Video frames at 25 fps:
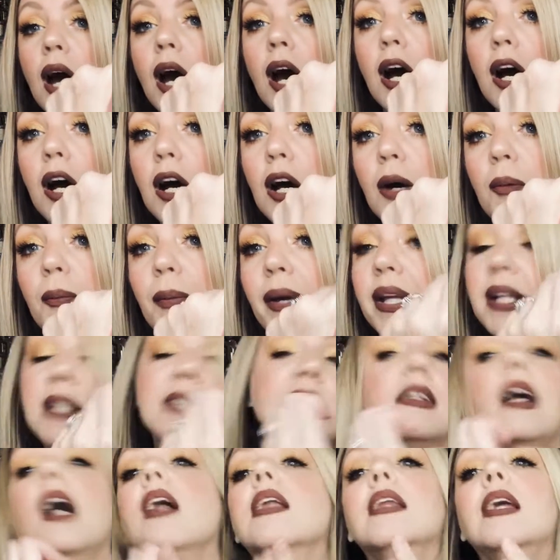And it's
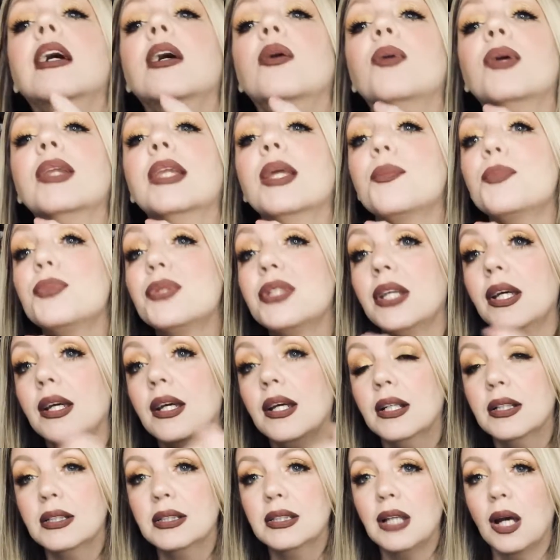not liquid
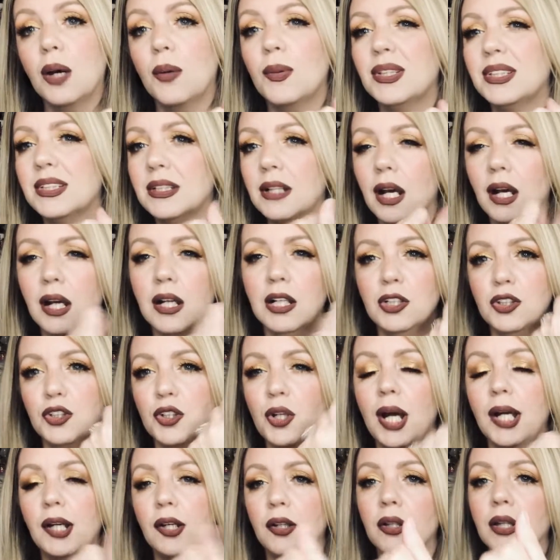lipstick, so it's not going to
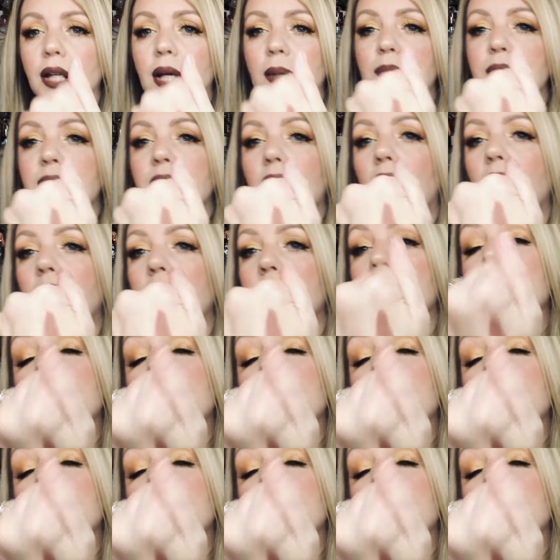dry your lips out.